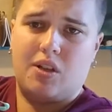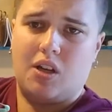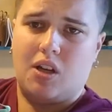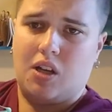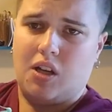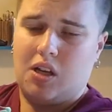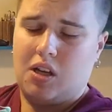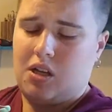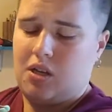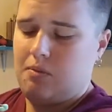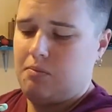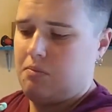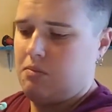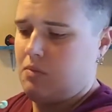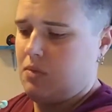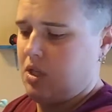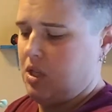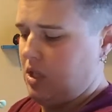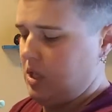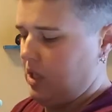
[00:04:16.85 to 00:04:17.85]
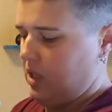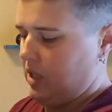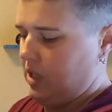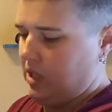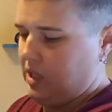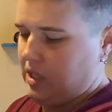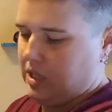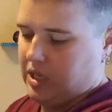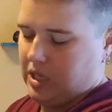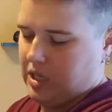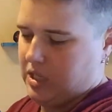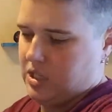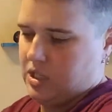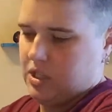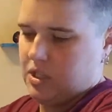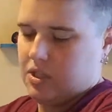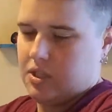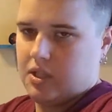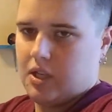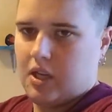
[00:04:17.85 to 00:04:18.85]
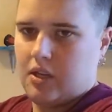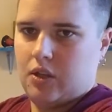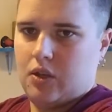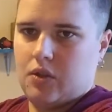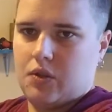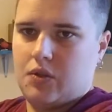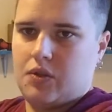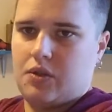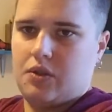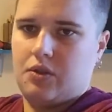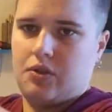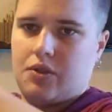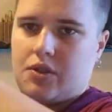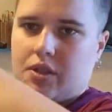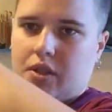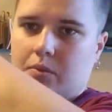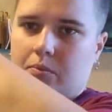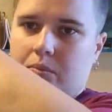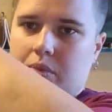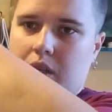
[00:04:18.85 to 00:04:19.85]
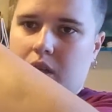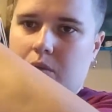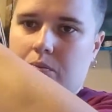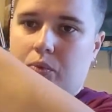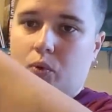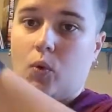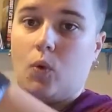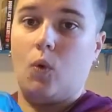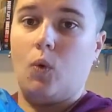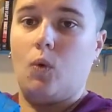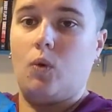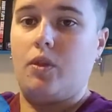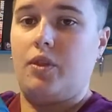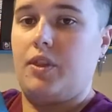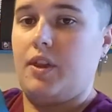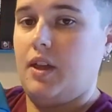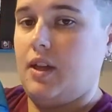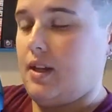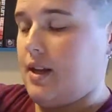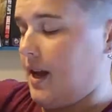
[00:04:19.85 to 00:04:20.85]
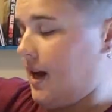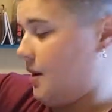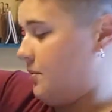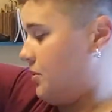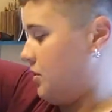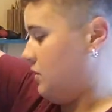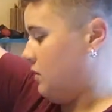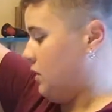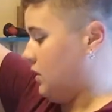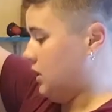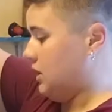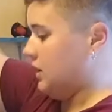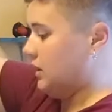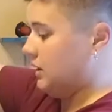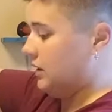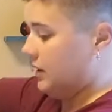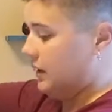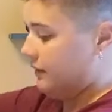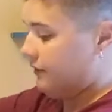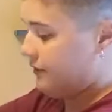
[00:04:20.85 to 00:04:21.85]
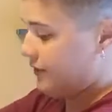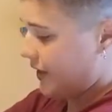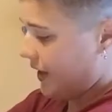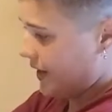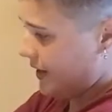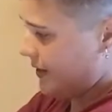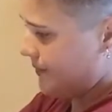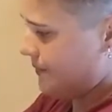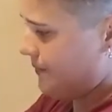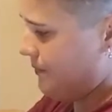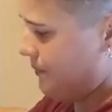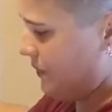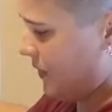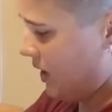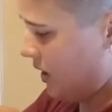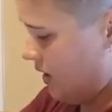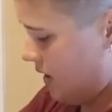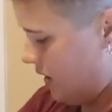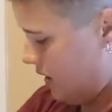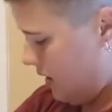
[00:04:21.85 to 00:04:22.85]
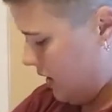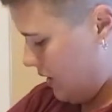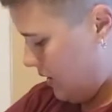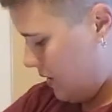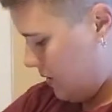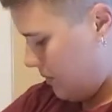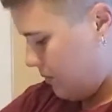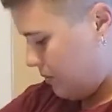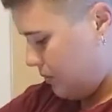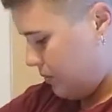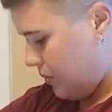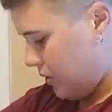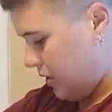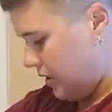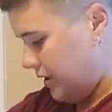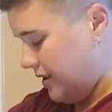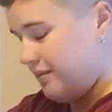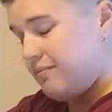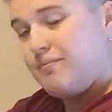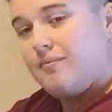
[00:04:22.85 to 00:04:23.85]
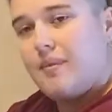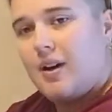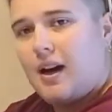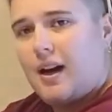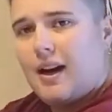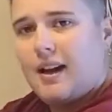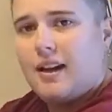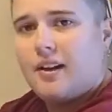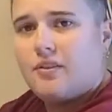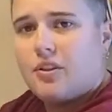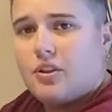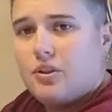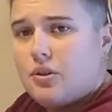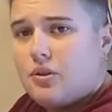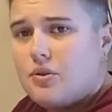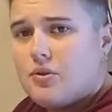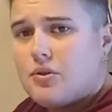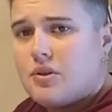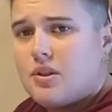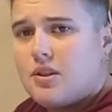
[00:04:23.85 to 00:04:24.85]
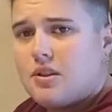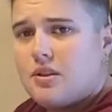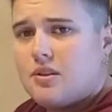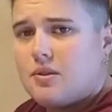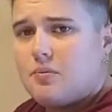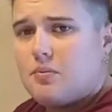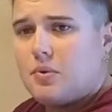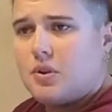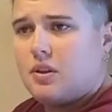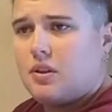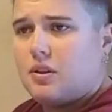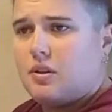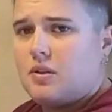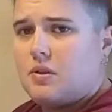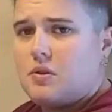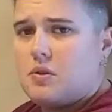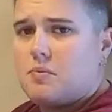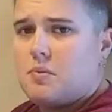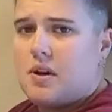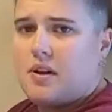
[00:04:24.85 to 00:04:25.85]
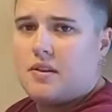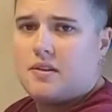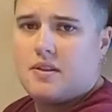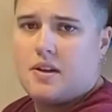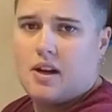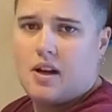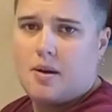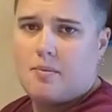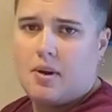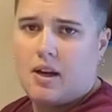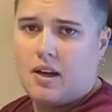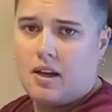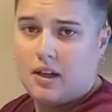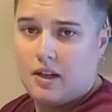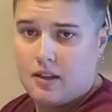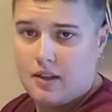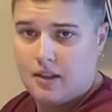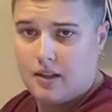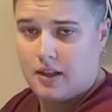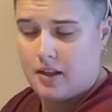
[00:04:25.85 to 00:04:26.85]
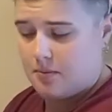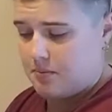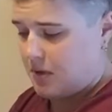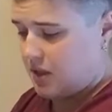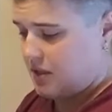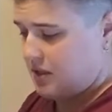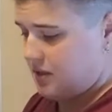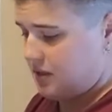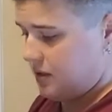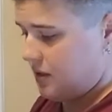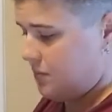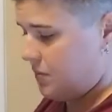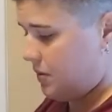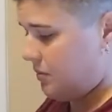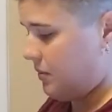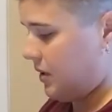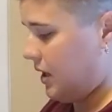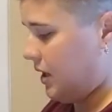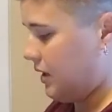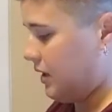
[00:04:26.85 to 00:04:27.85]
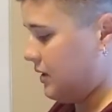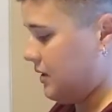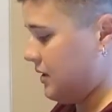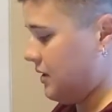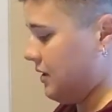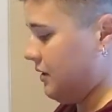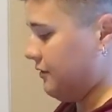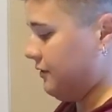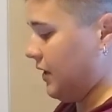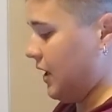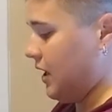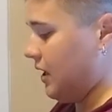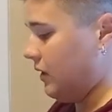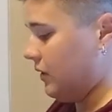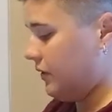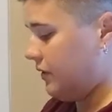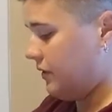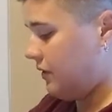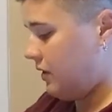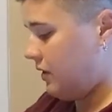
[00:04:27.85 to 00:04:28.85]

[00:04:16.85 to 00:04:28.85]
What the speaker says: I noticed there's some people that absolutely love that, but I never used it because by the time I needed to get my sleeping bag and stuff out,